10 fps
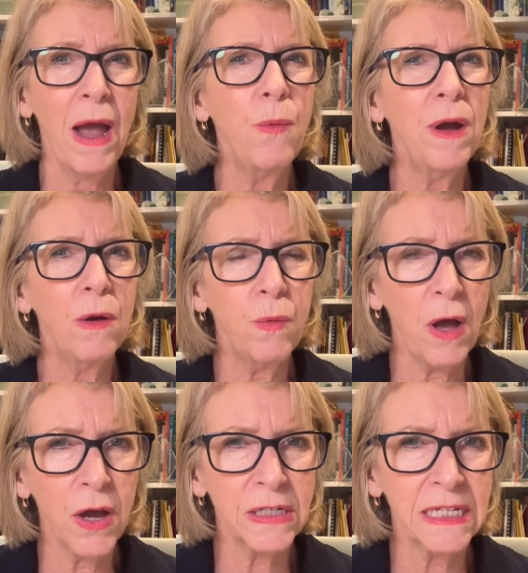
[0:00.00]
we'll
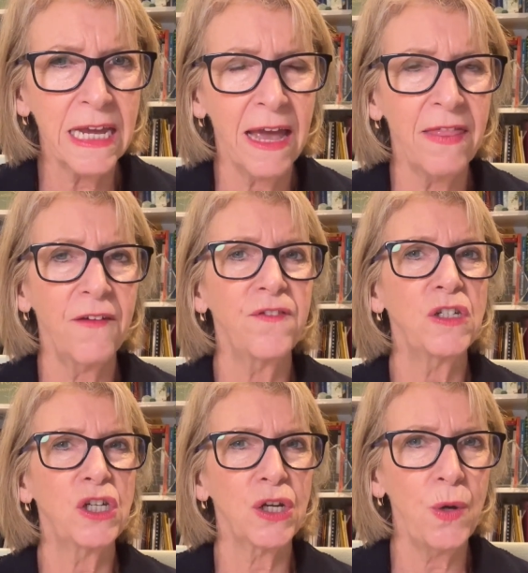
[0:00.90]
work together for
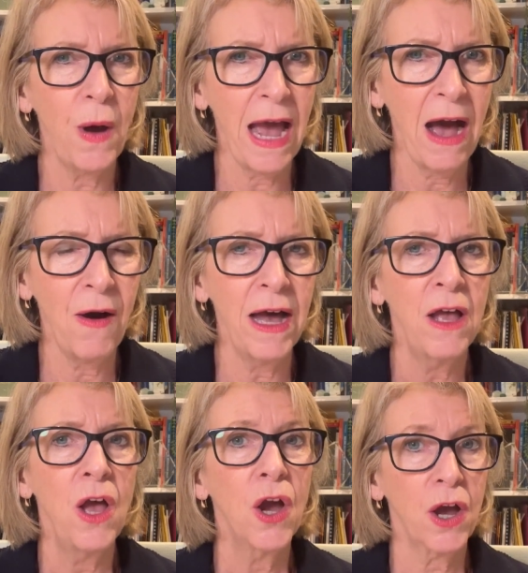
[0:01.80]
2-hour
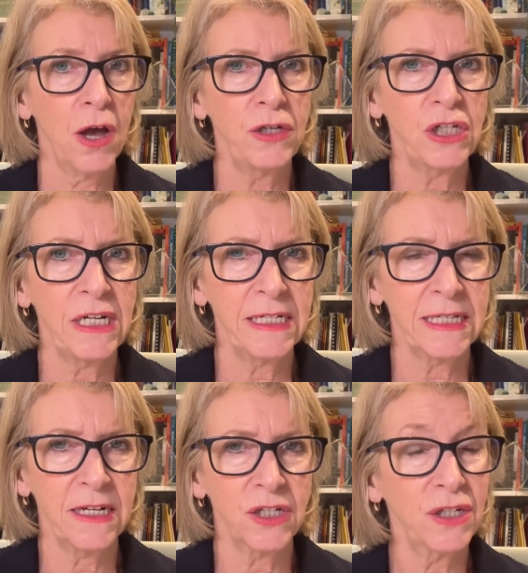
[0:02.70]
coaching
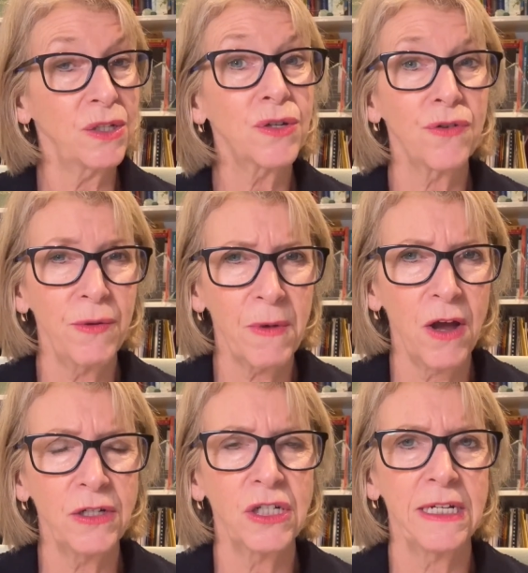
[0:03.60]
sessions, group
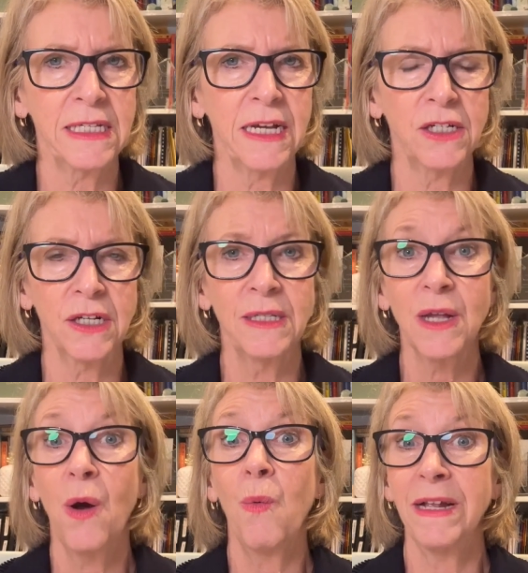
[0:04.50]
coaching sessions,
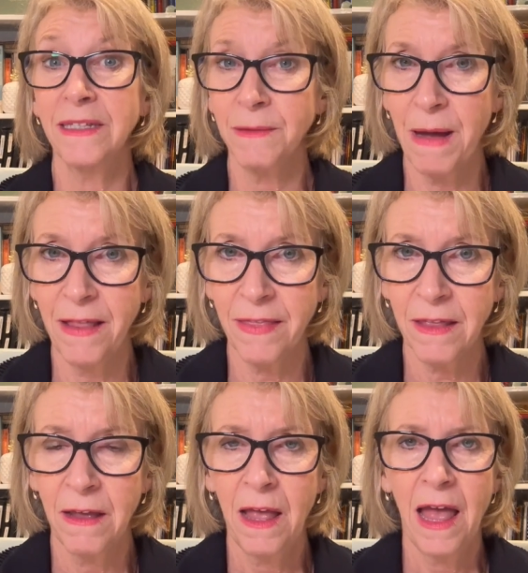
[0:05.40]
once a month
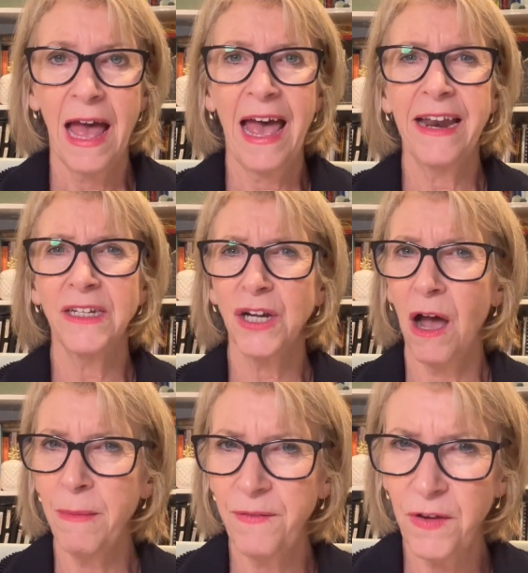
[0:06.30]
at a
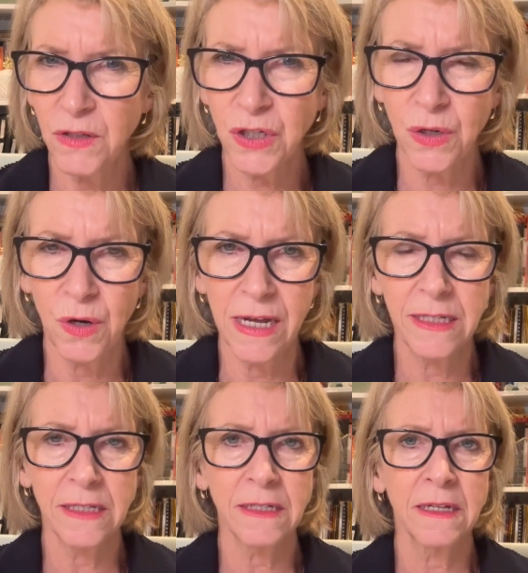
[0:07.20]
time of your
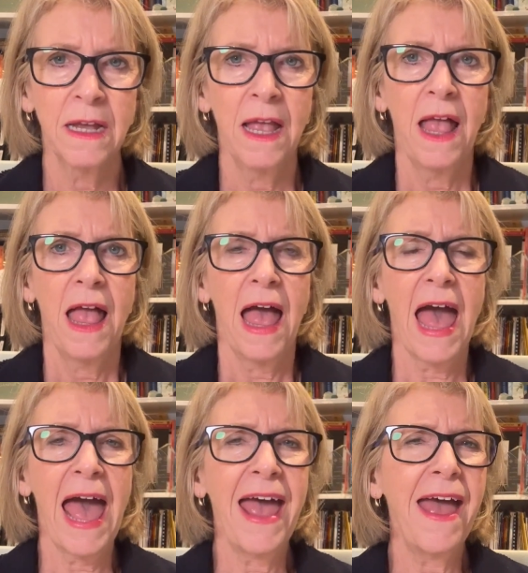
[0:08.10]
choice.
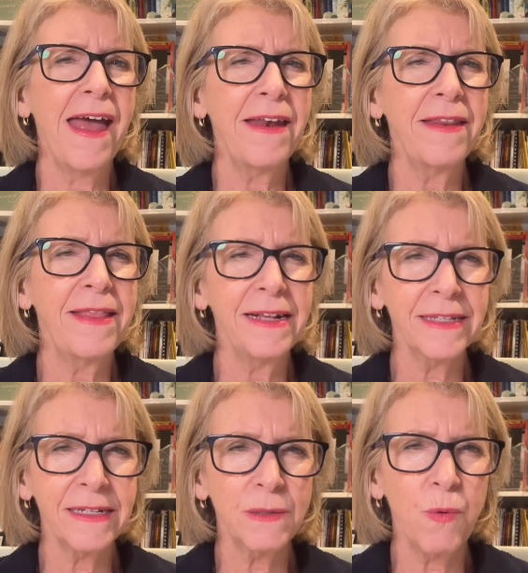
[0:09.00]
And
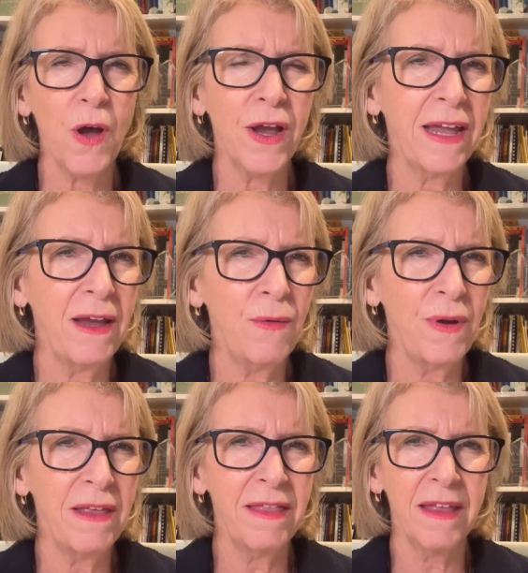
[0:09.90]
this is working
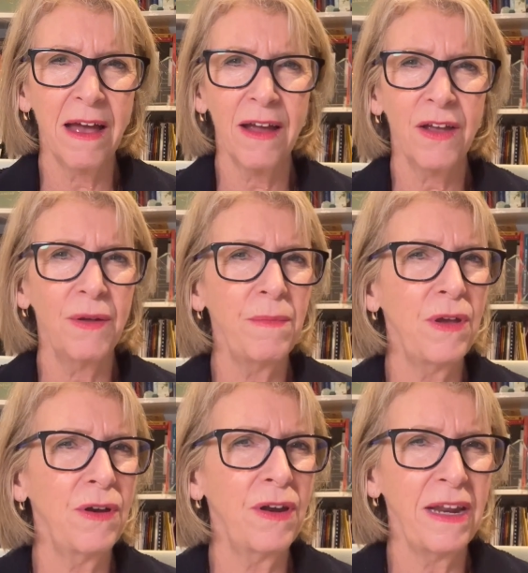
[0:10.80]
with a
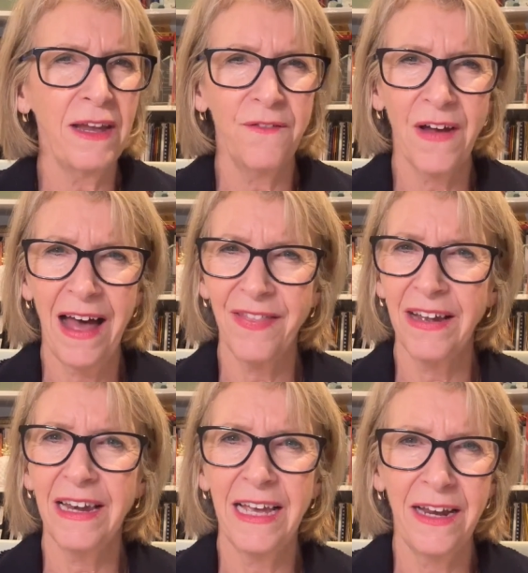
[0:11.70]
community of other
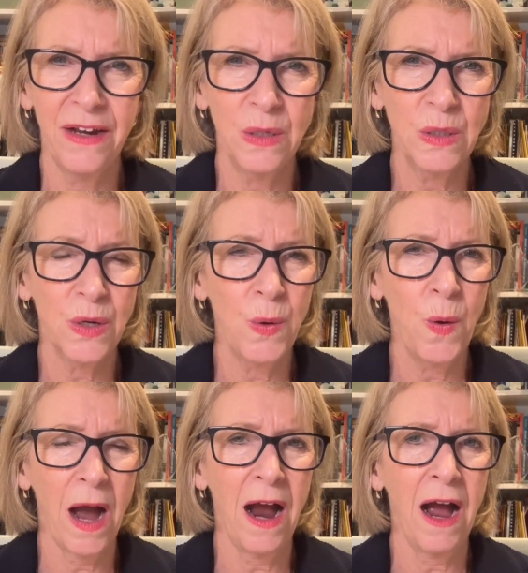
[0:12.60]
leaders
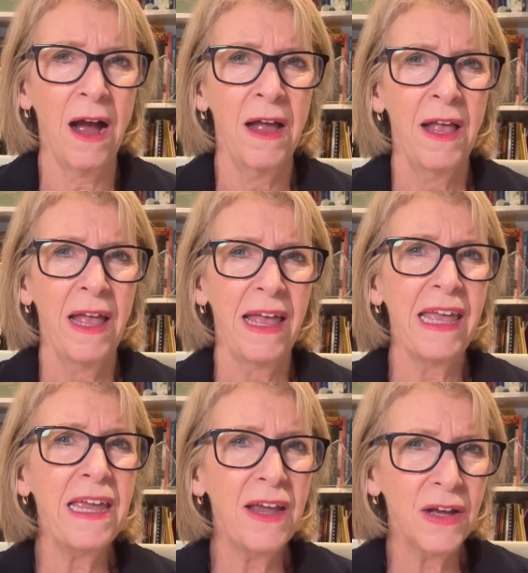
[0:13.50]
who are
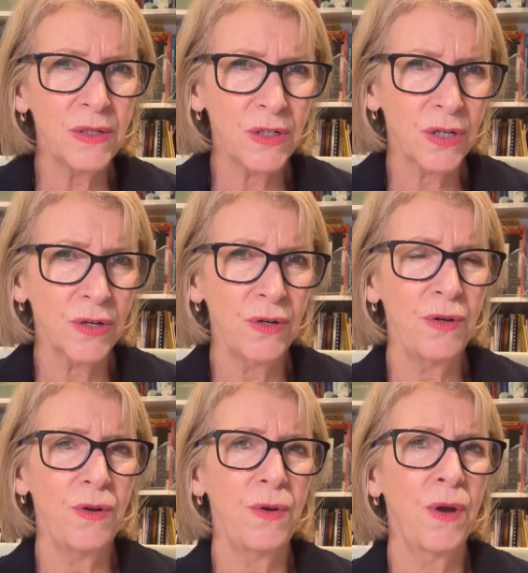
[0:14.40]
eager
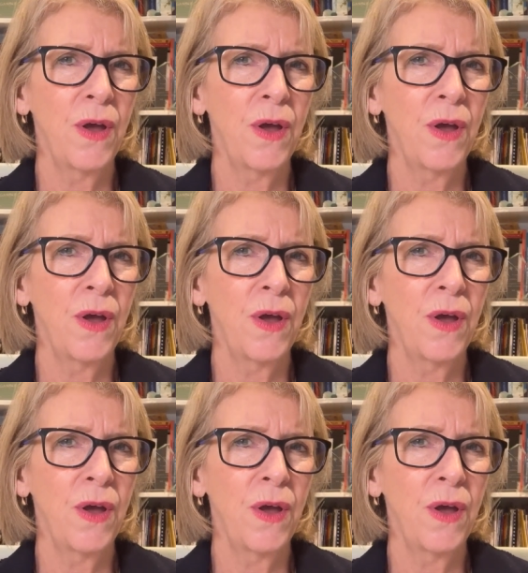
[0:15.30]
to